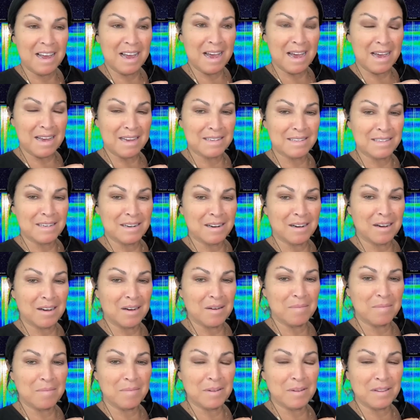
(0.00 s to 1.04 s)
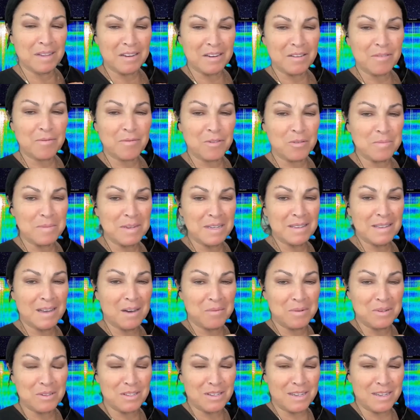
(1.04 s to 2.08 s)
And like for me, that
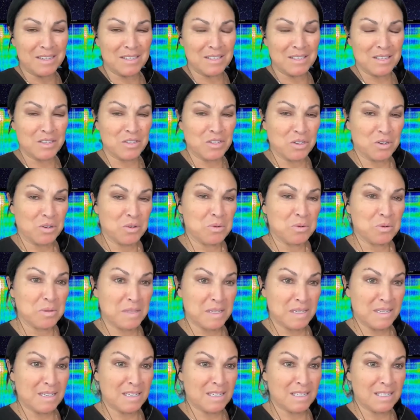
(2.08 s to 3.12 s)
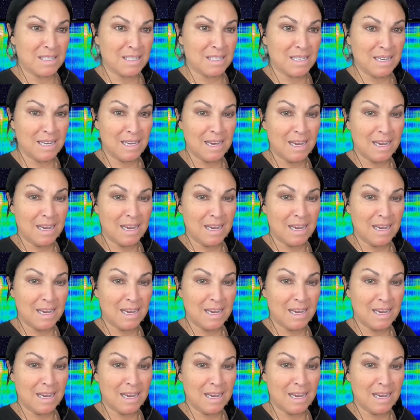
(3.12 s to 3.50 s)
was like such a cool thing to see.